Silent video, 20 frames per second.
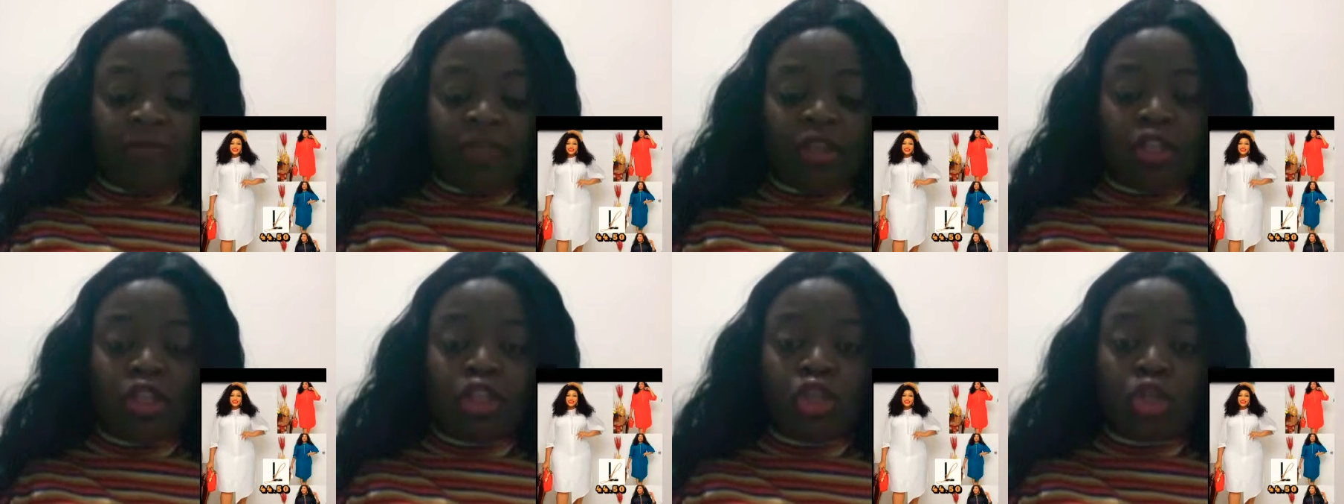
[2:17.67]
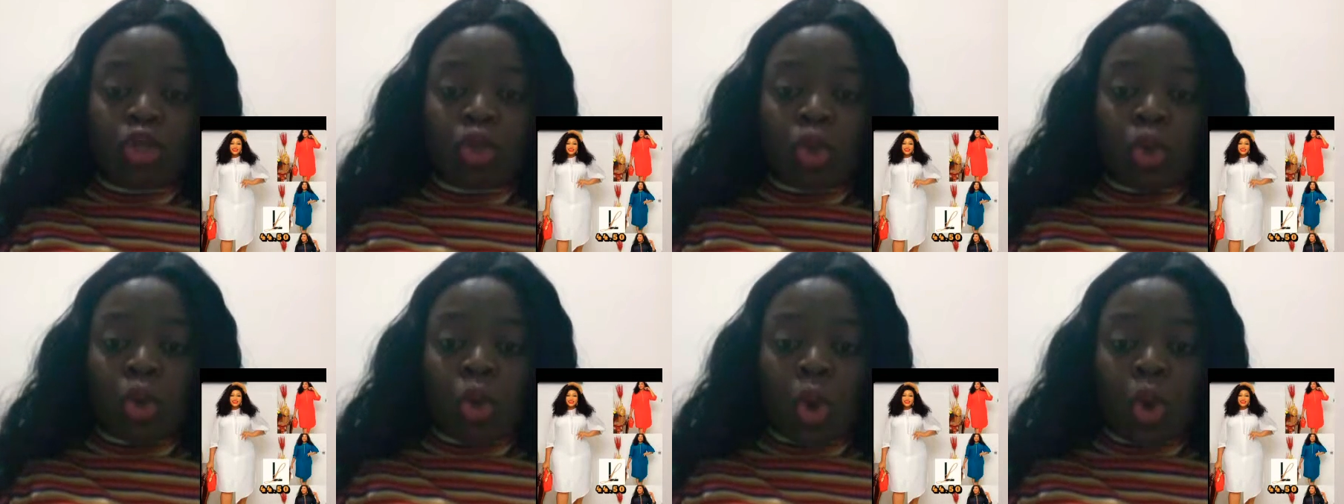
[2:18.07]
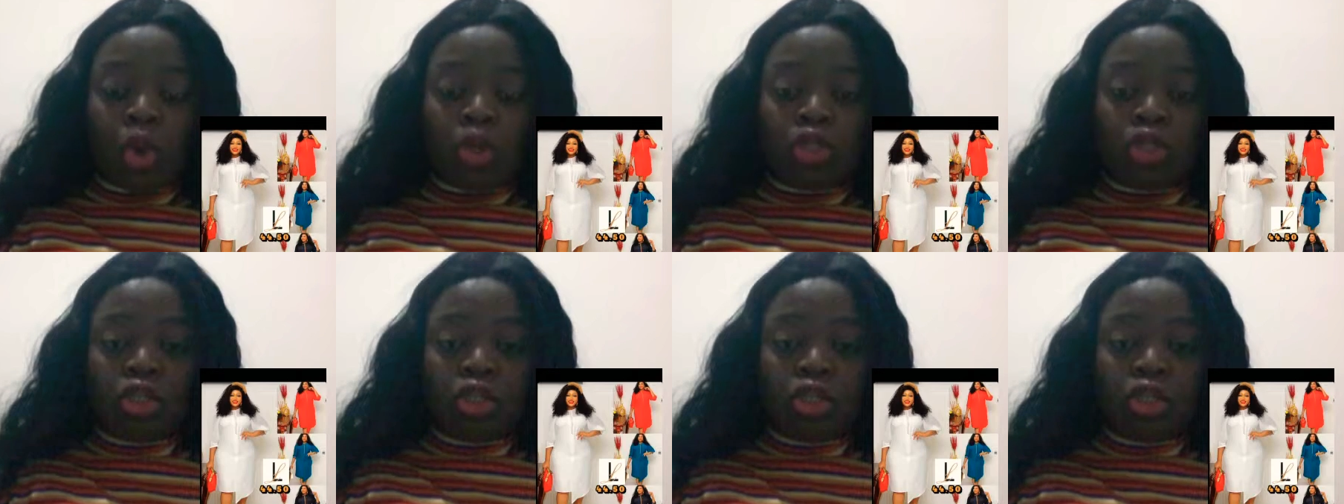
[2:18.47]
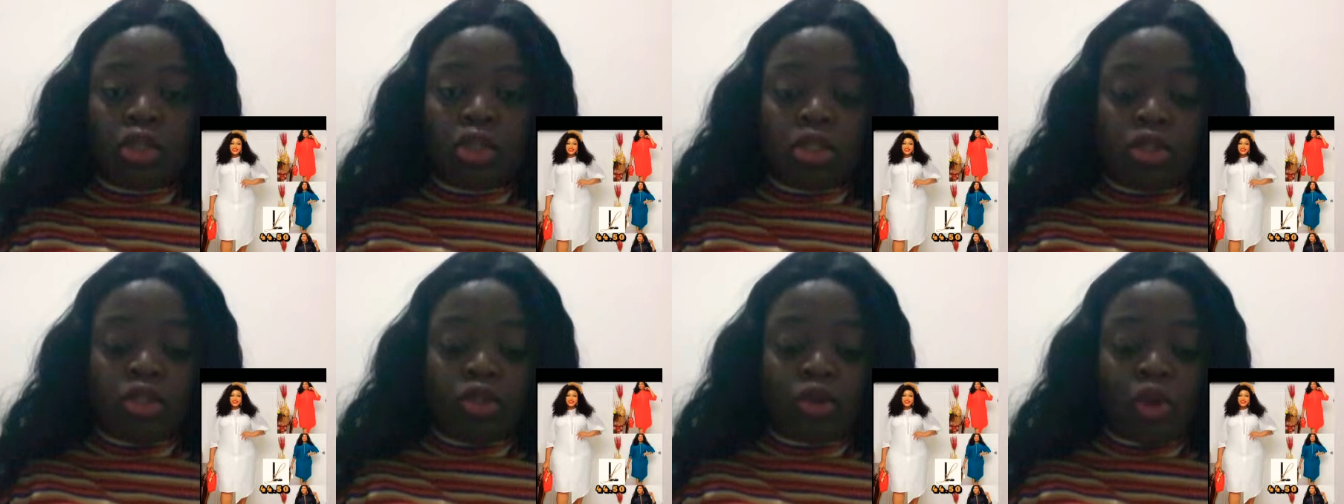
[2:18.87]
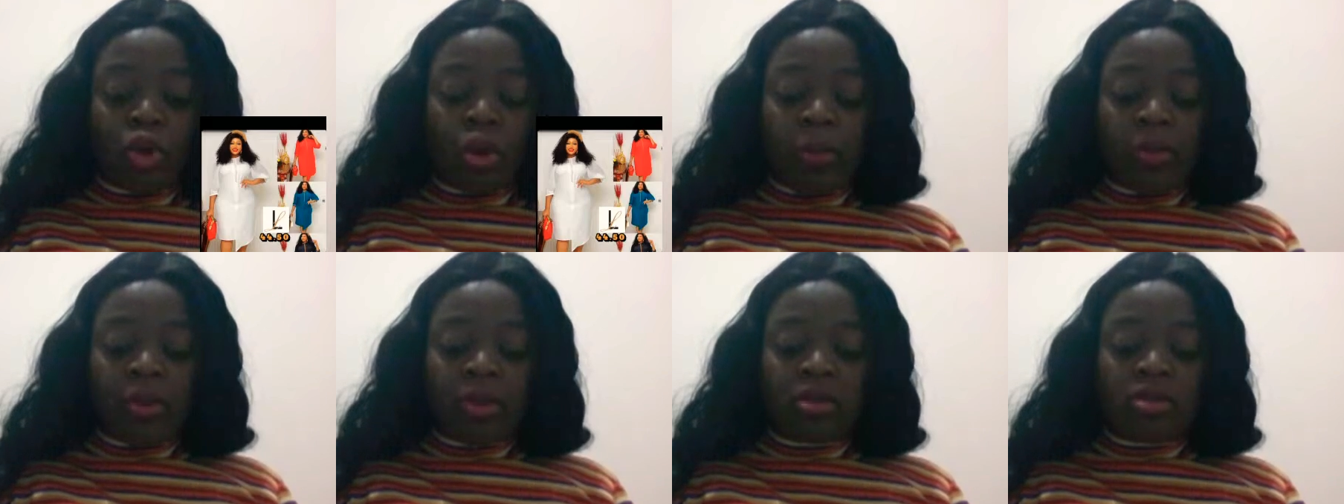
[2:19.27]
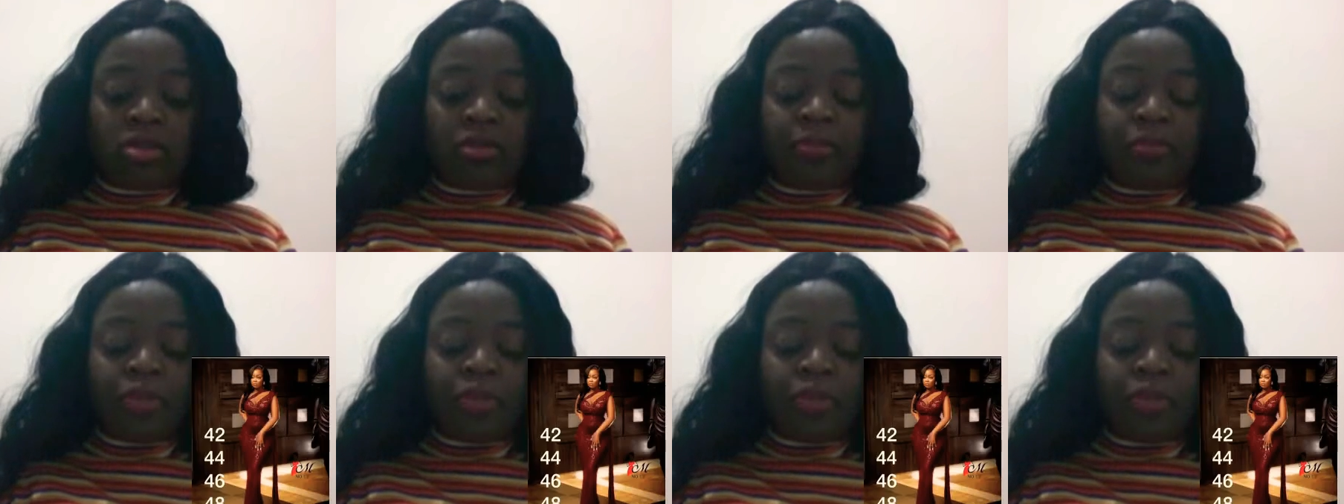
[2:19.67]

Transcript: video on, you upload